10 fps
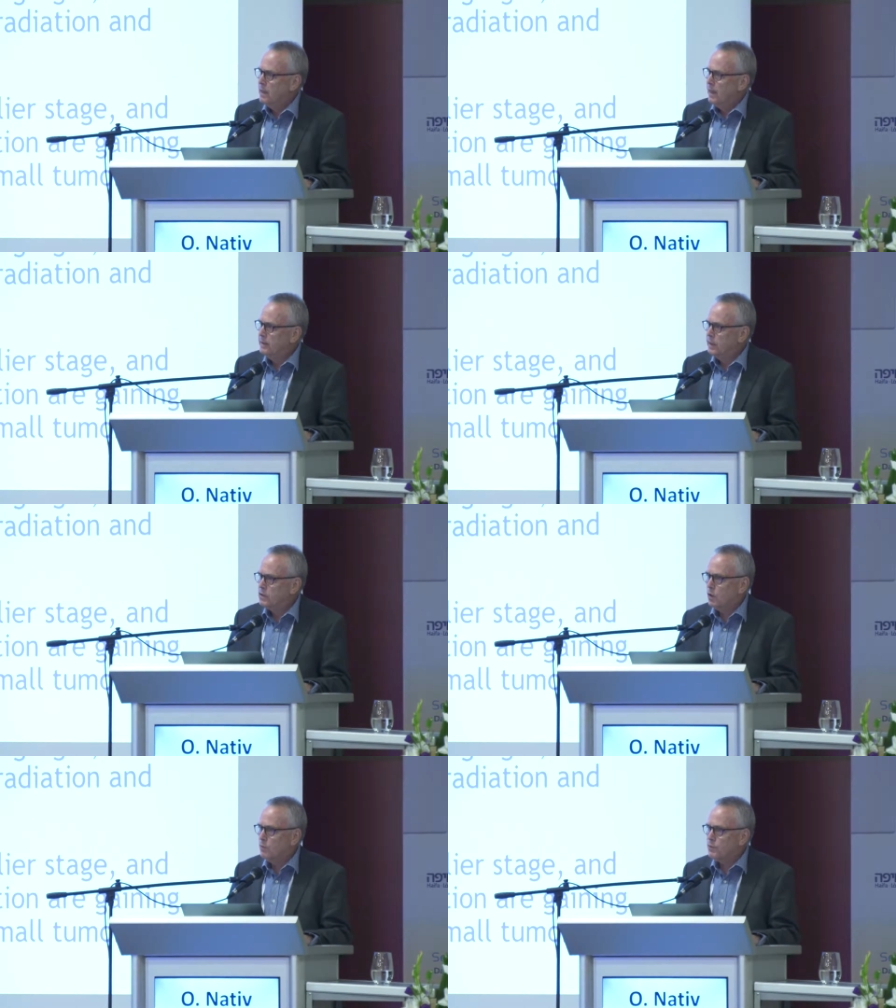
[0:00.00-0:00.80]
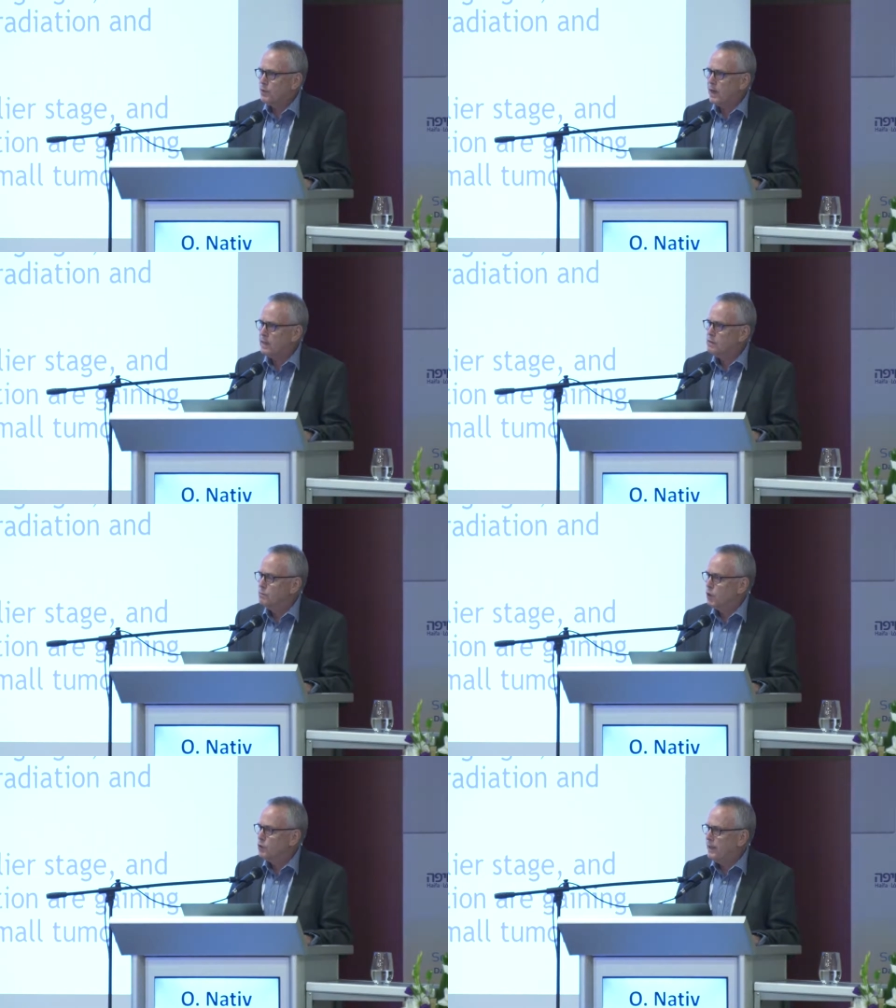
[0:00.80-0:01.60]
and it comprises
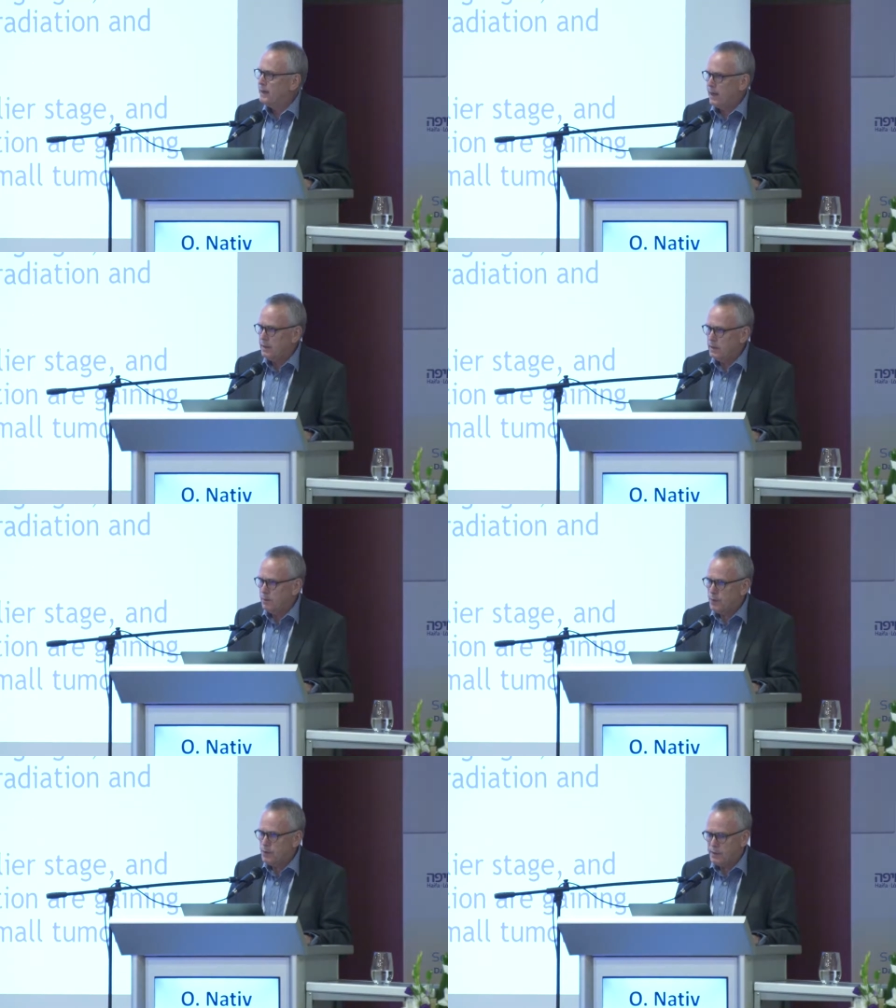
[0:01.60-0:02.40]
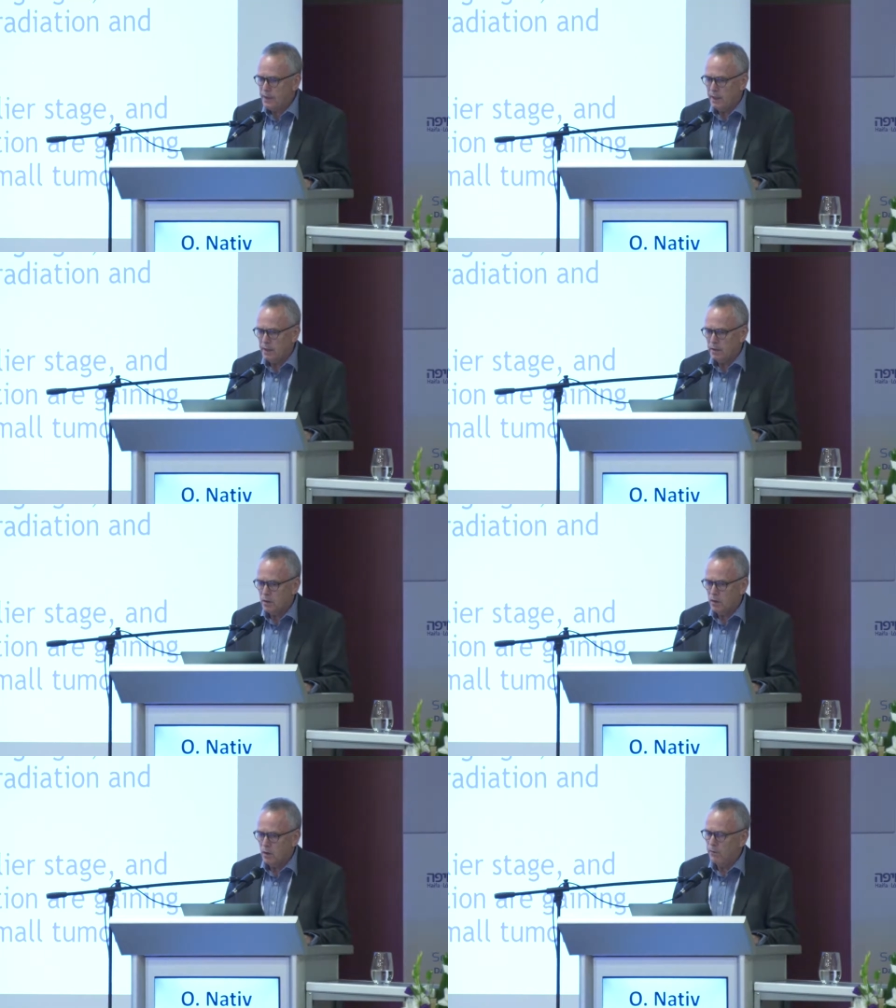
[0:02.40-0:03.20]
more than 90%
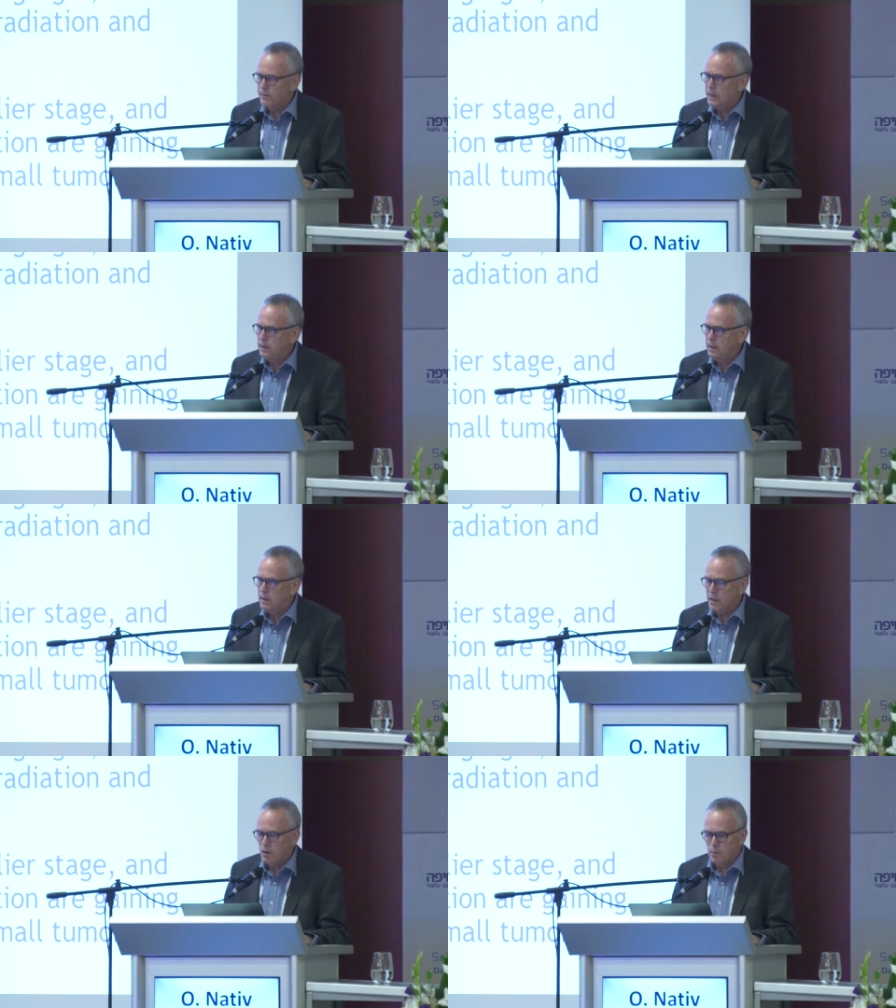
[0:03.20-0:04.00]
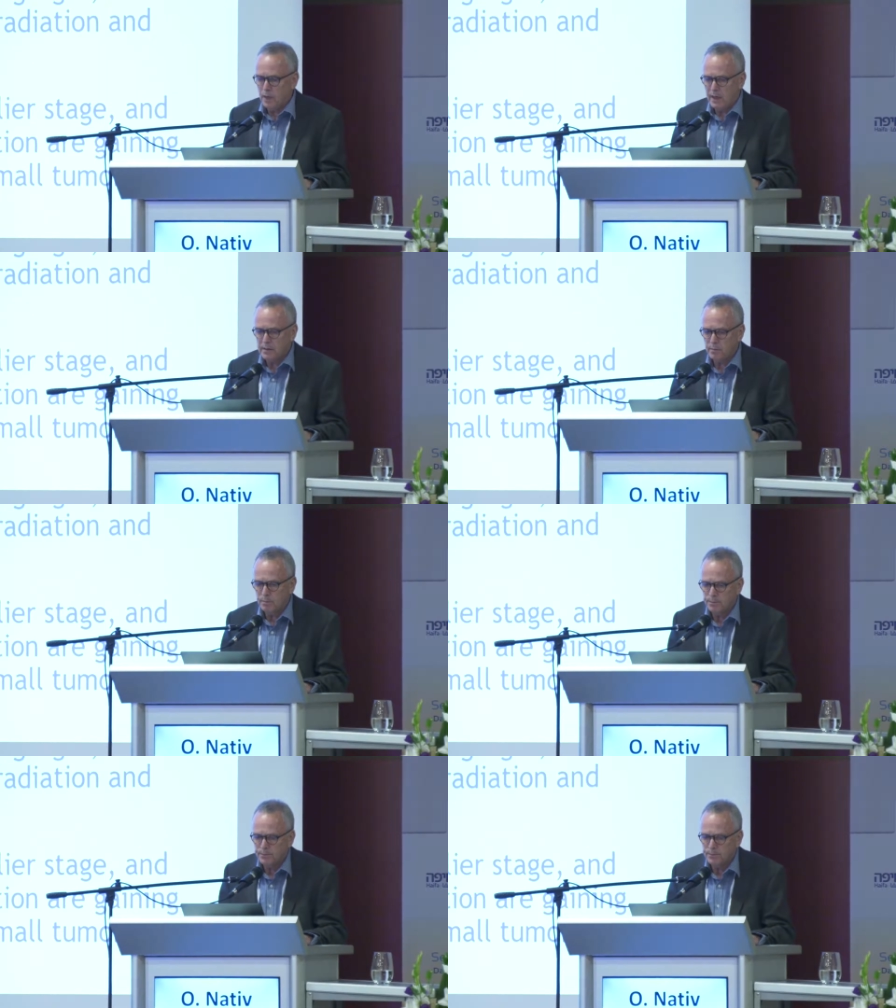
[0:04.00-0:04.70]
of kidney neoplasm.